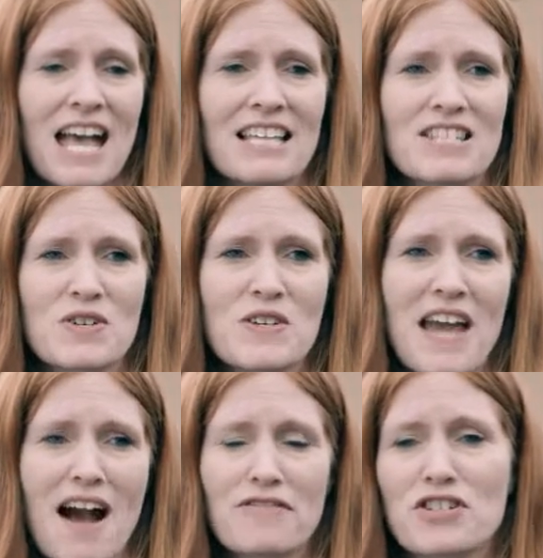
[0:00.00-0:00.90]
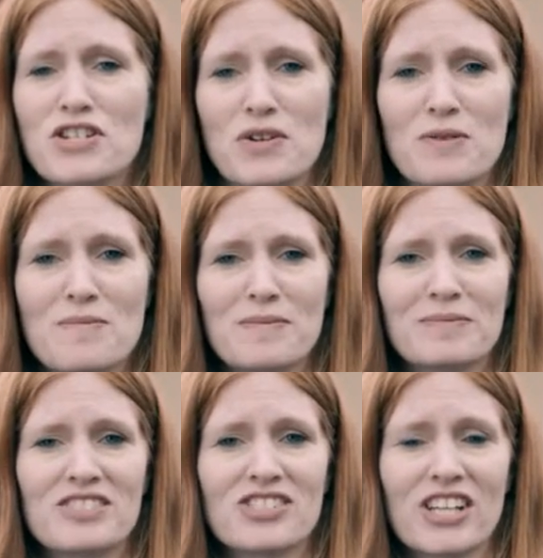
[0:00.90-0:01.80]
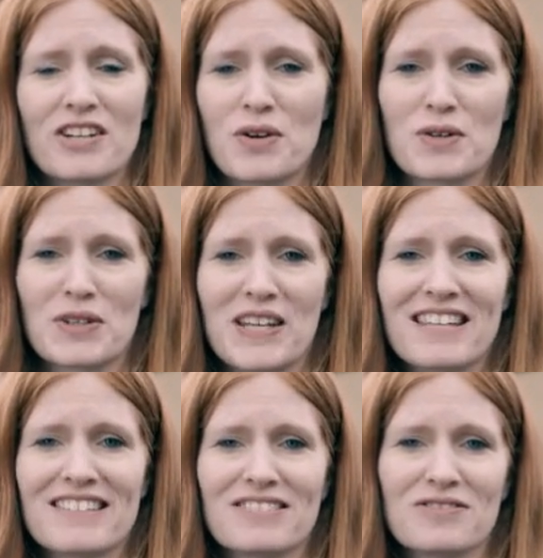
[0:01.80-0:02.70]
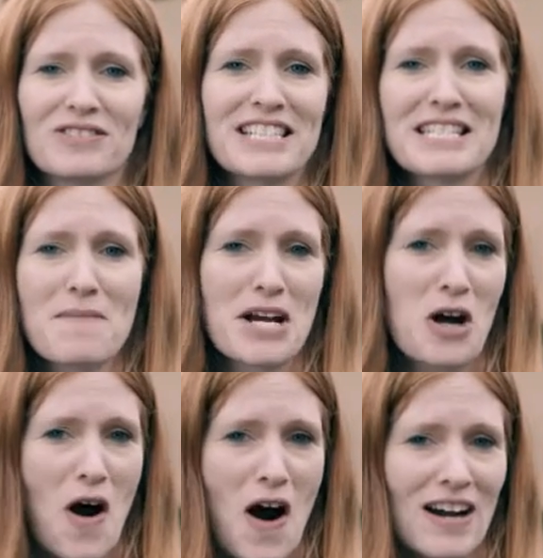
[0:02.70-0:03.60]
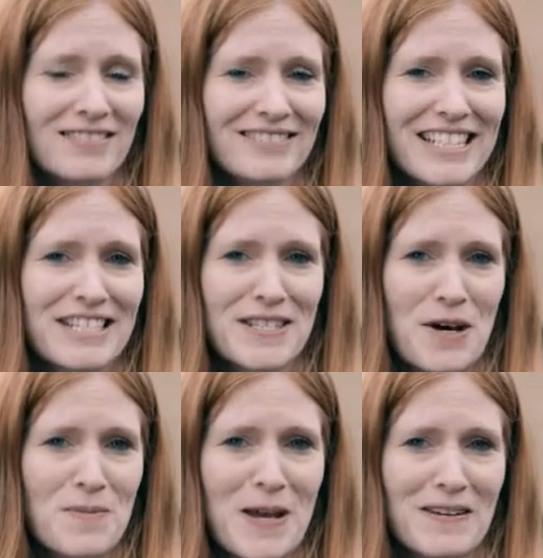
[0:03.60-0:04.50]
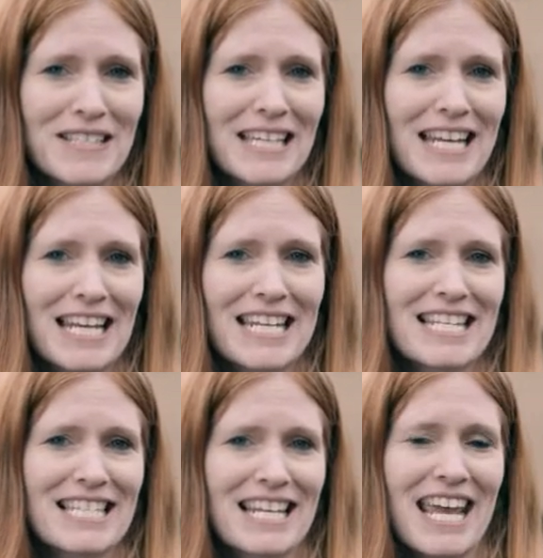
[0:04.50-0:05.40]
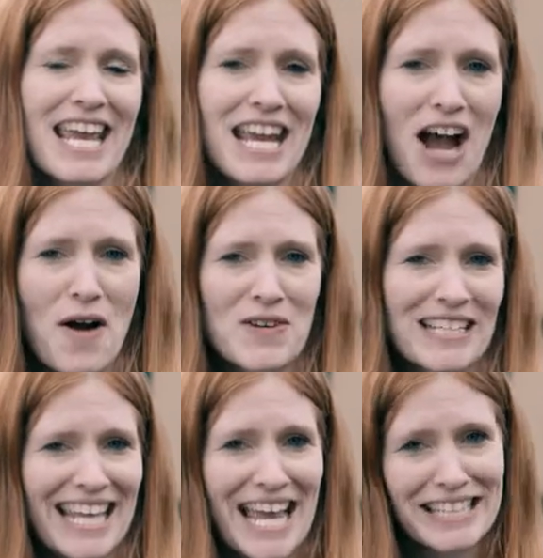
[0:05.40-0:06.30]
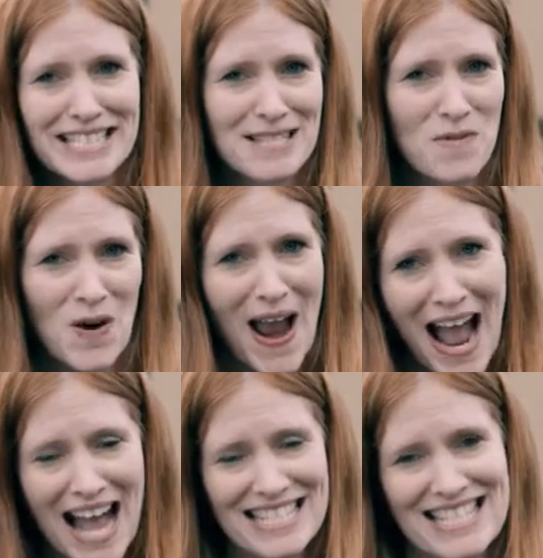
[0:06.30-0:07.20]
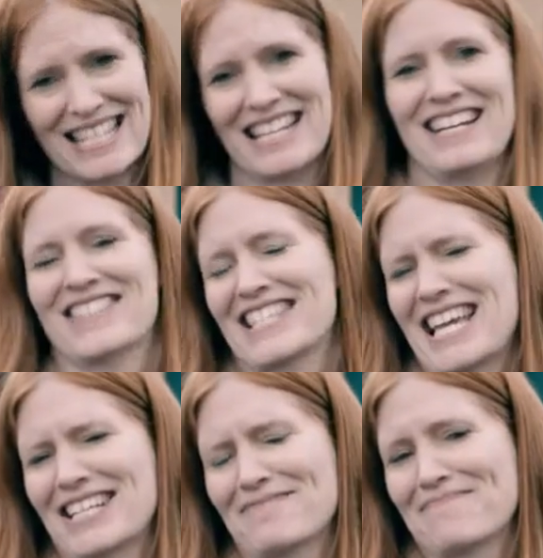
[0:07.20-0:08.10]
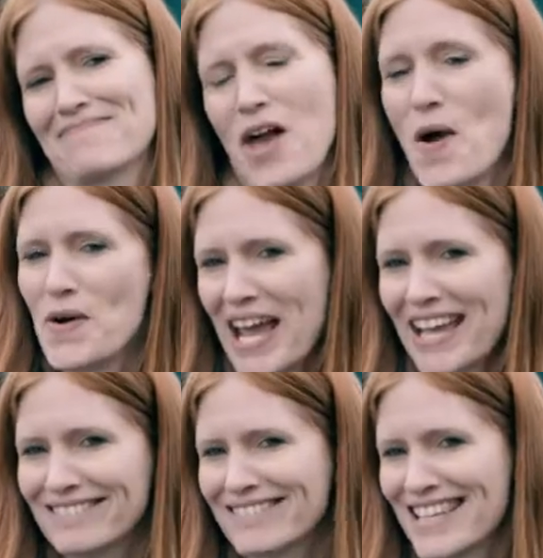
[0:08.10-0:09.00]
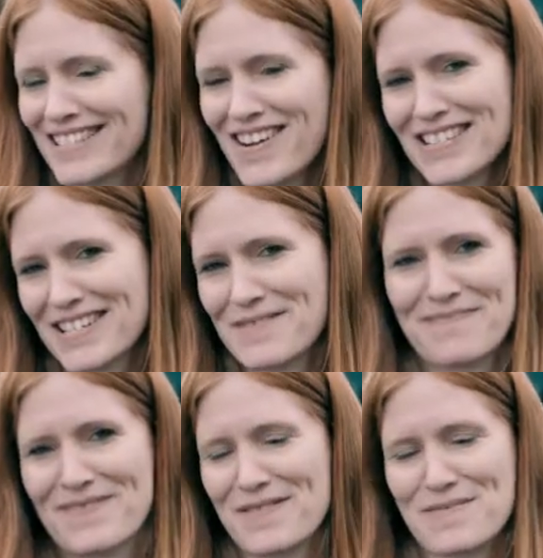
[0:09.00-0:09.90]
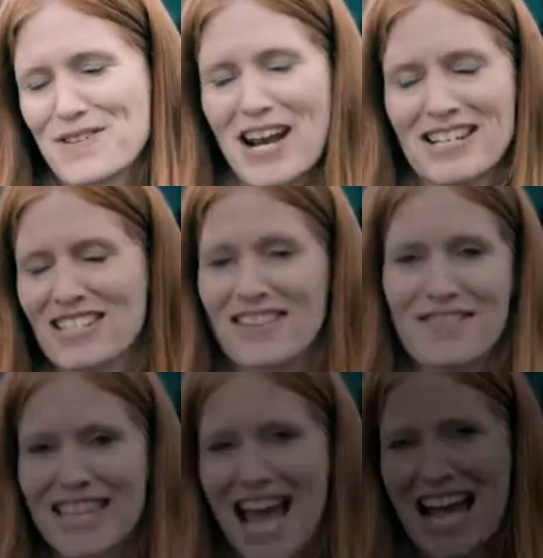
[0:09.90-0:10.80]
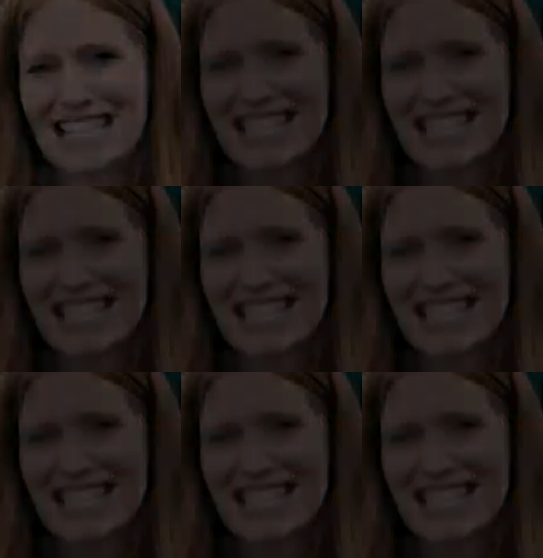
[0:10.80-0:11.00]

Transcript: And so in the afternoon, Jay Coakley leaned in my car. He was helping Ellie get in. He said, "Hey, I want to get Ellie some more hats." And I was like, "Okay, that's awesome. That would be great. She loves hats."